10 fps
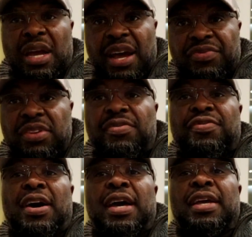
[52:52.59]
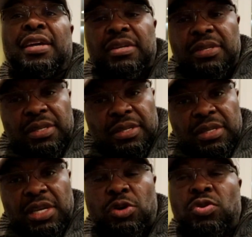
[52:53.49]
After the fight,
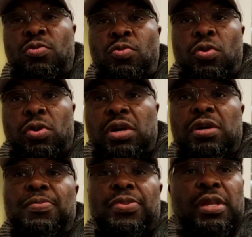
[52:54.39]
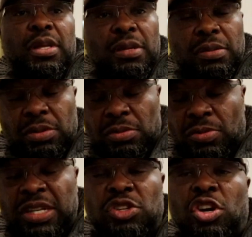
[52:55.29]
he couldn't walk.
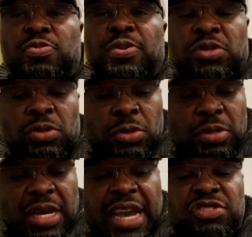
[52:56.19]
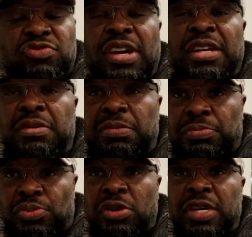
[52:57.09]
Went to hospital, x-rayed,
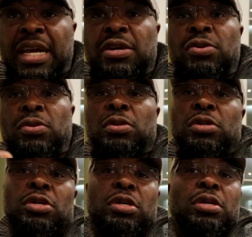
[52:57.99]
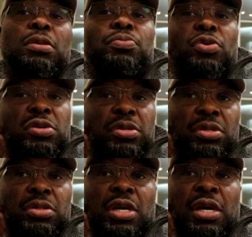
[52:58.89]
broken ankle,
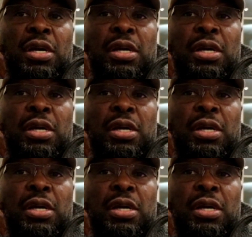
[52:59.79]
broken